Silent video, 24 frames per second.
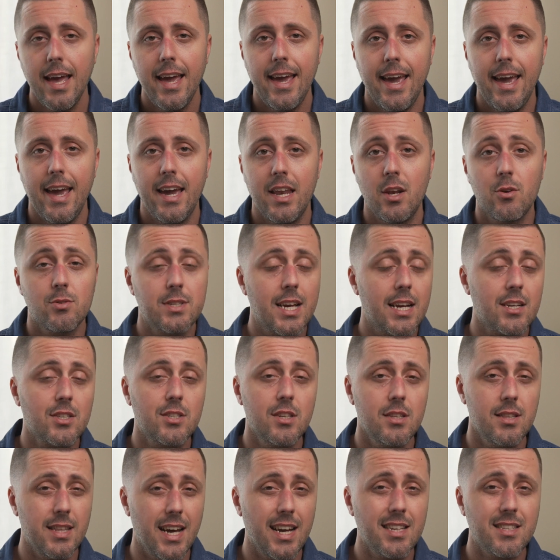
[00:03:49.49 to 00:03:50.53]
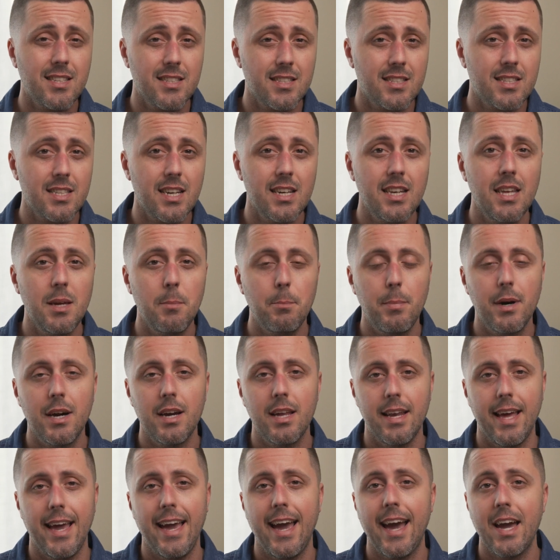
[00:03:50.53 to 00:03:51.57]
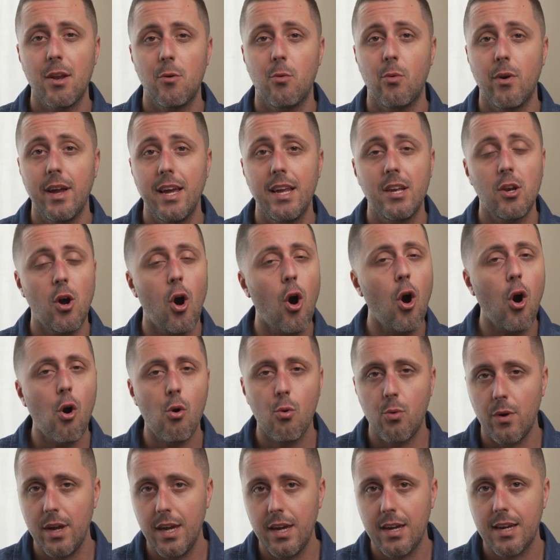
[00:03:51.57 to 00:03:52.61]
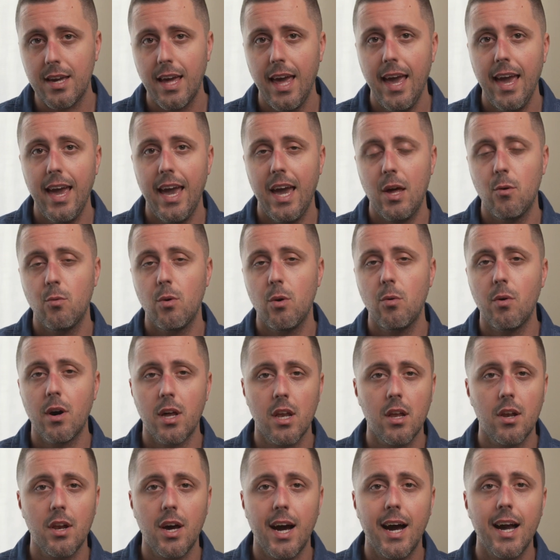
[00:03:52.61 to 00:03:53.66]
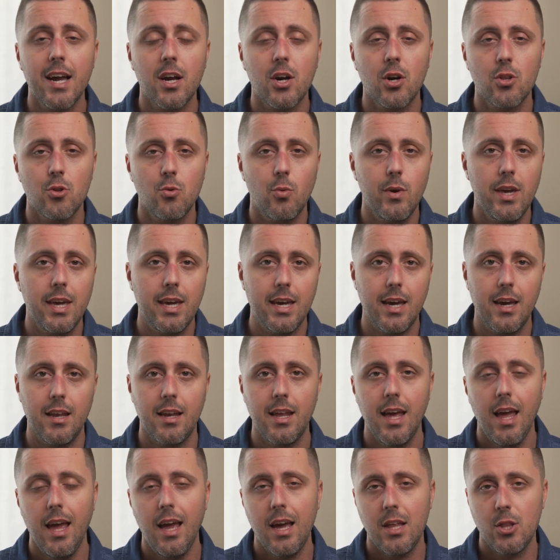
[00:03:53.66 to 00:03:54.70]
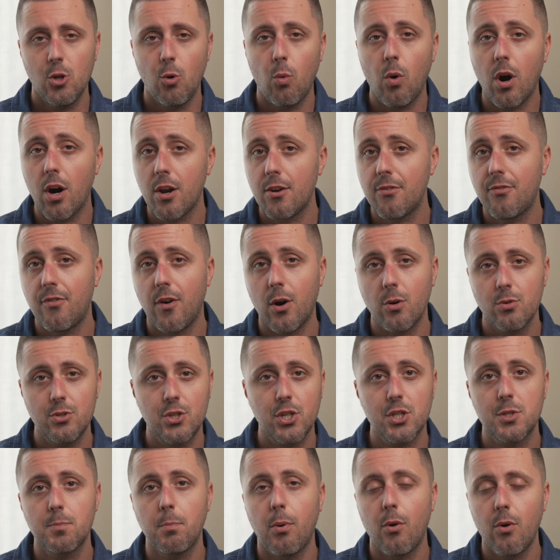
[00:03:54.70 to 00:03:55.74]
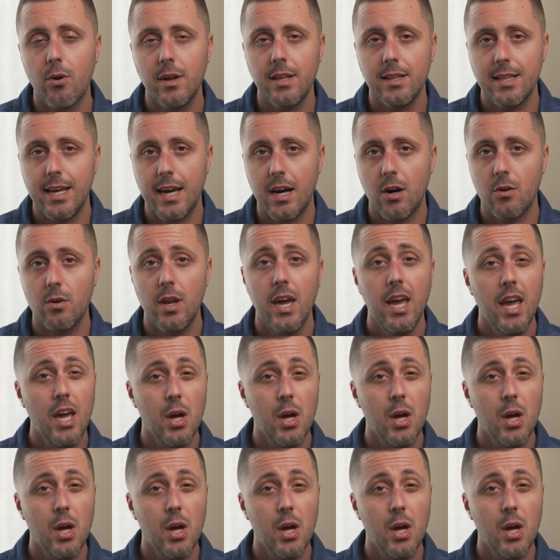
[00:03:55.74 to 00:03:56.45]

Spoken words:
and it was actually nice and sunny, but it had rained all week, and we went on a hike on the weekend and the waterfall was just pouring down.